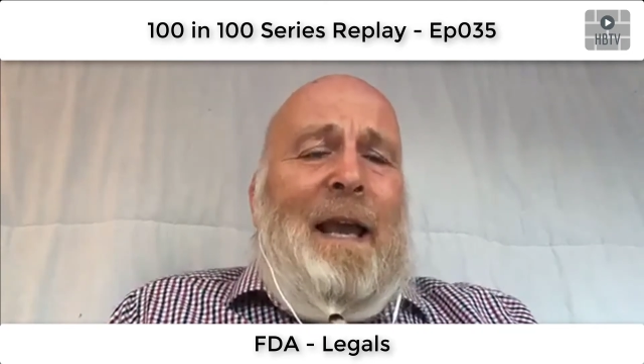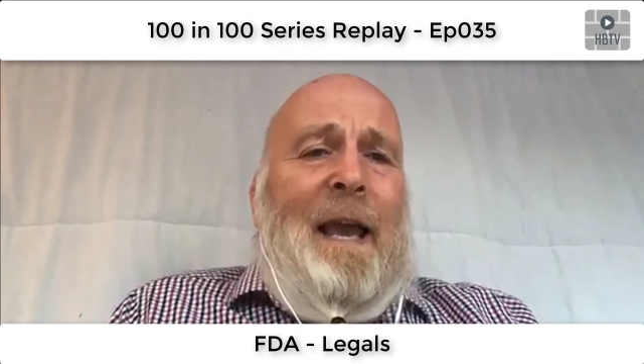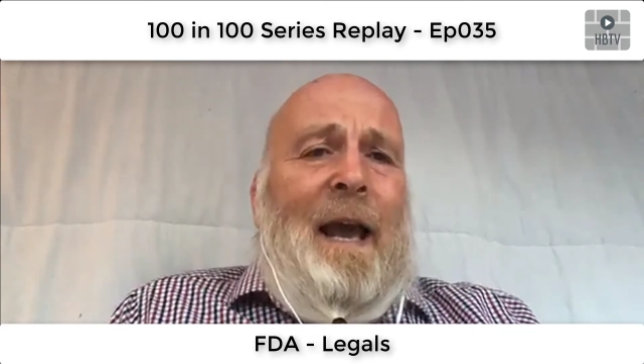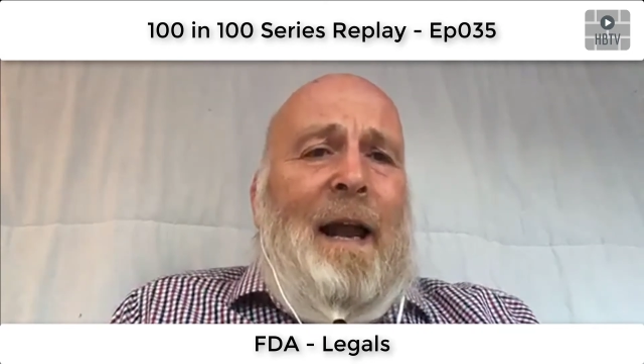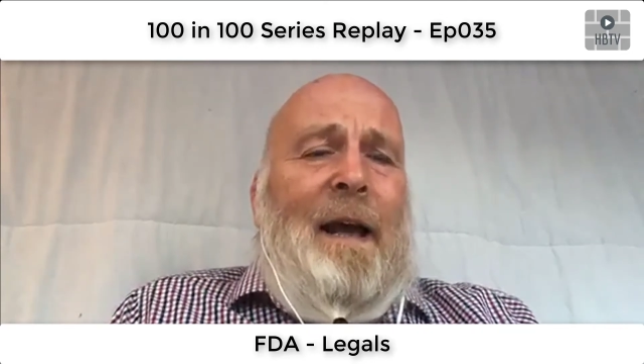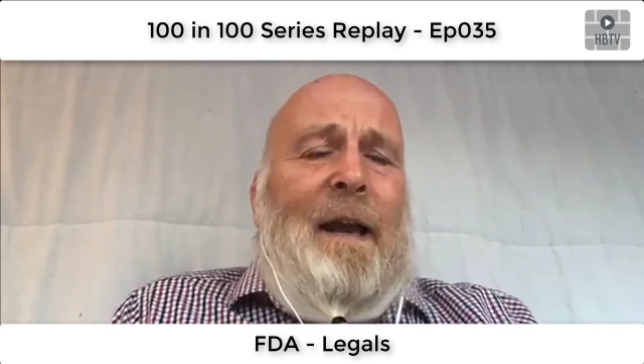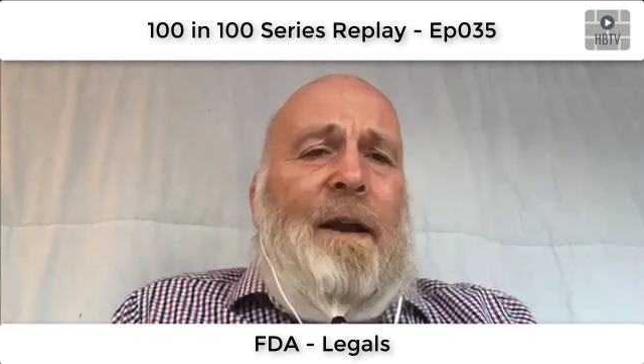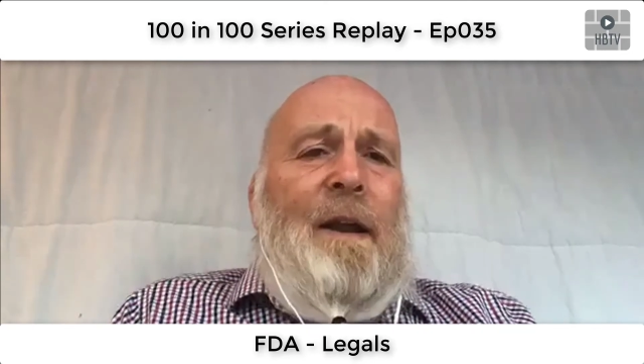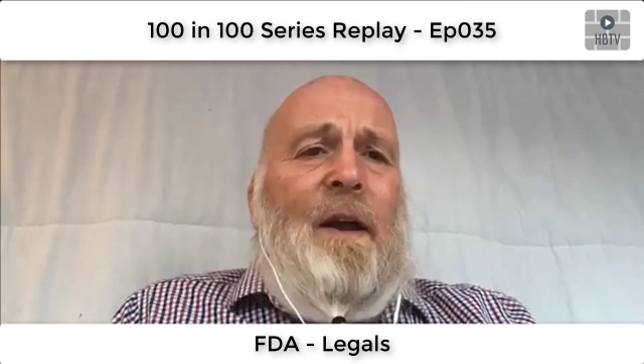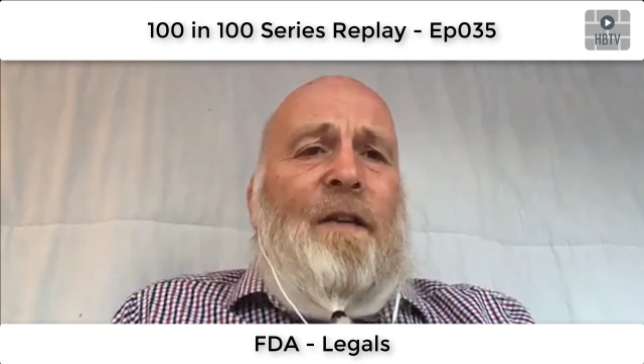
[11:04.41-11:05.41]
it can aid
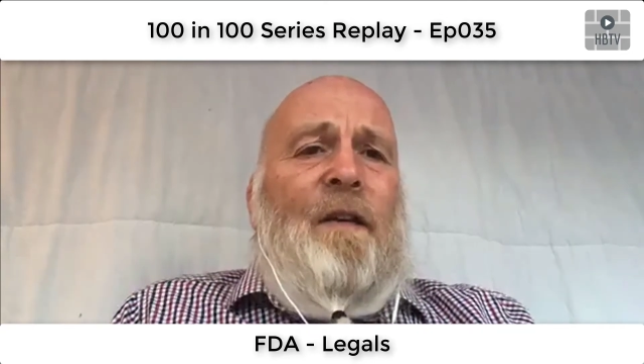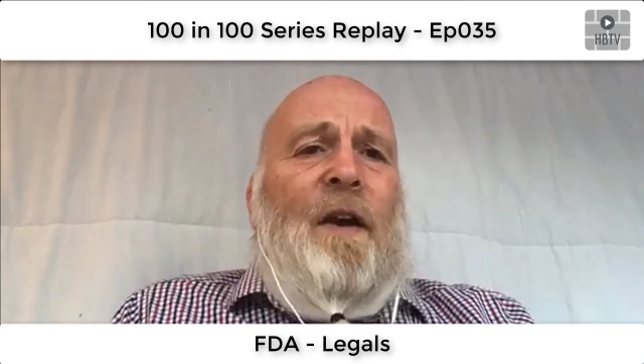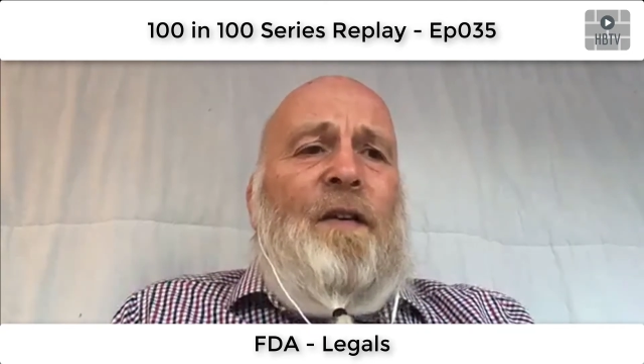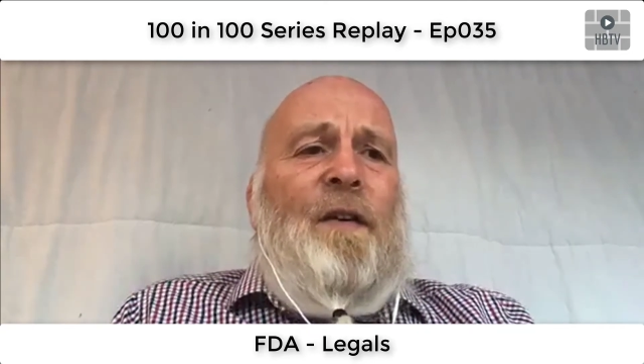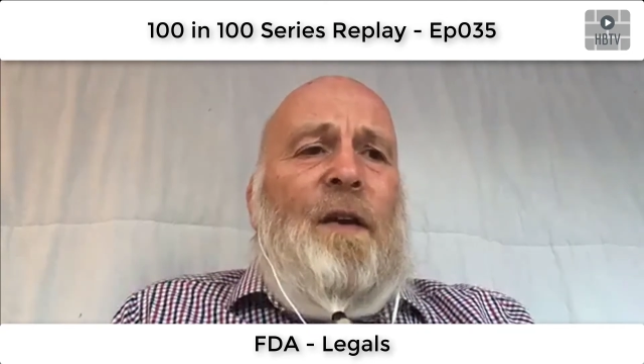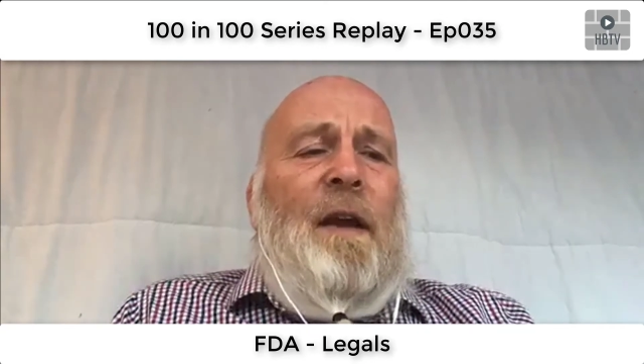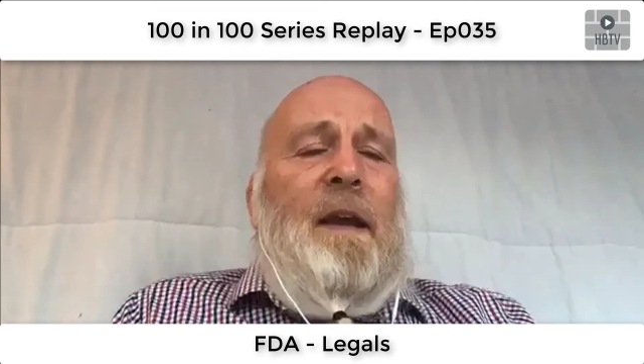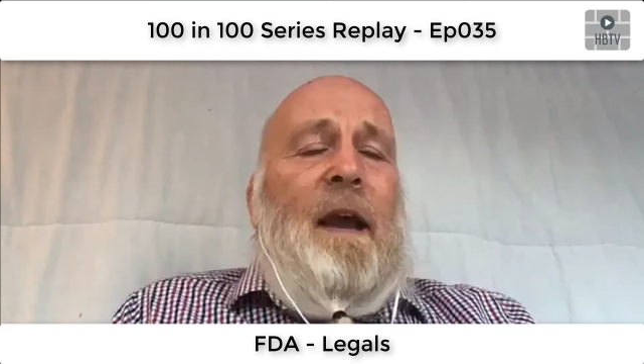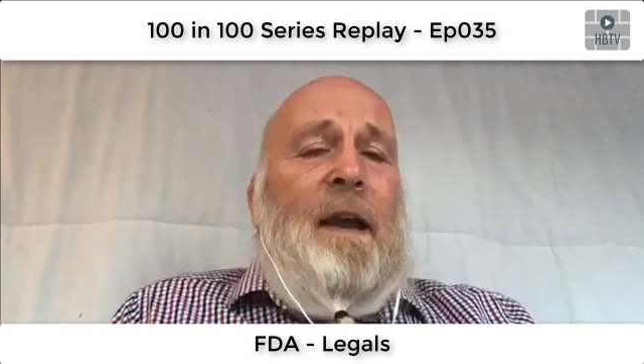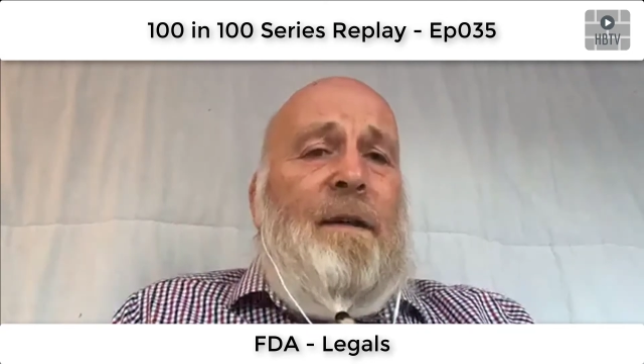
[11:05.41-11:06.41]
our negotiation,
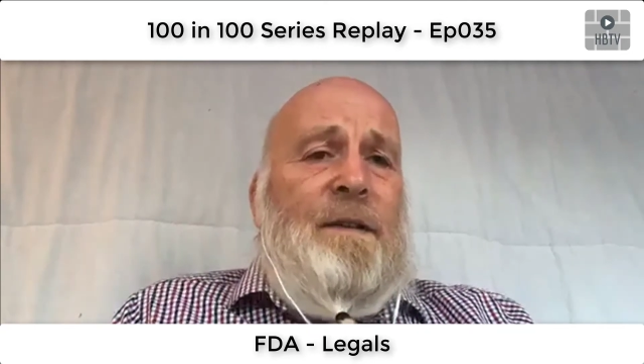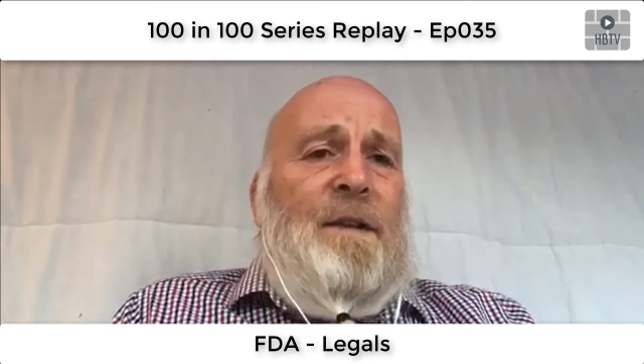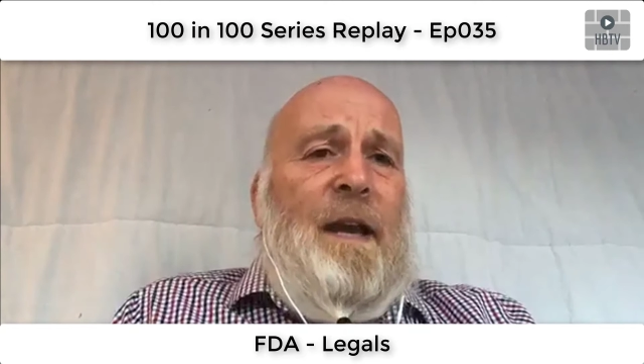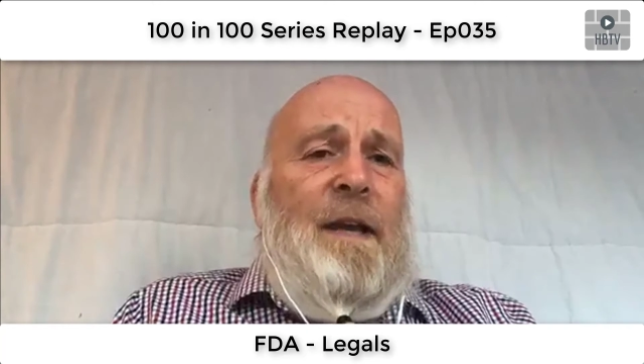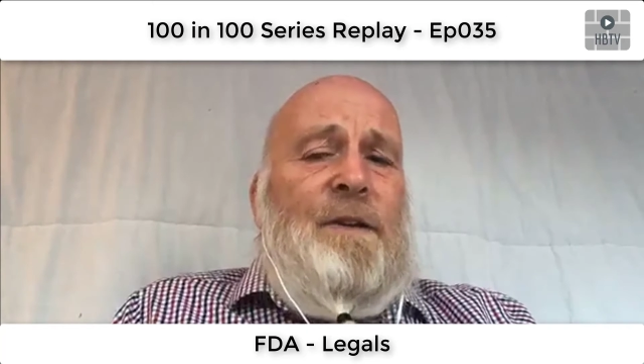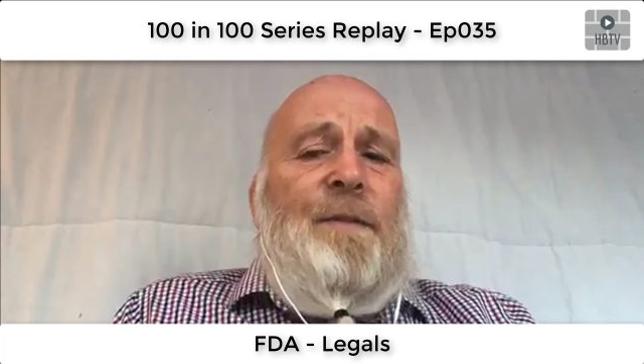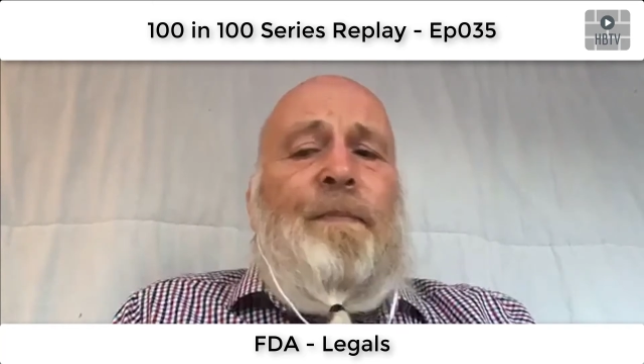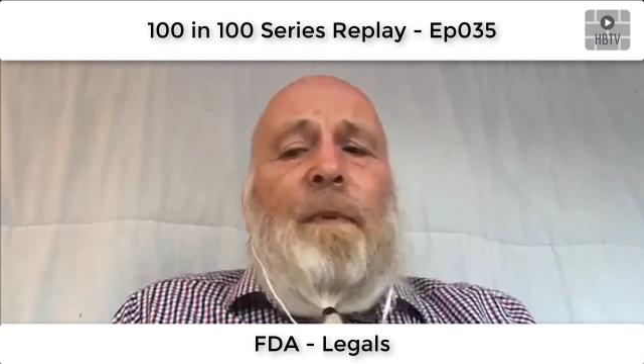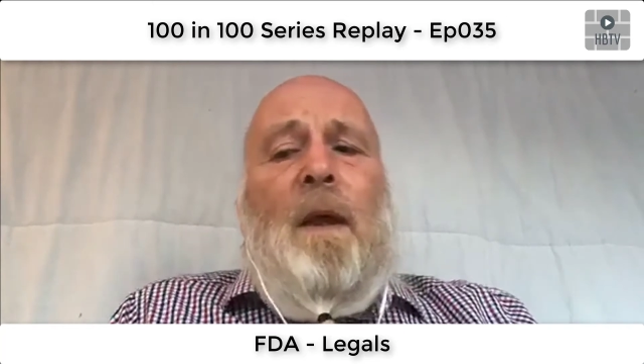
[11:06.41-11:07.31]
it can give us the edge.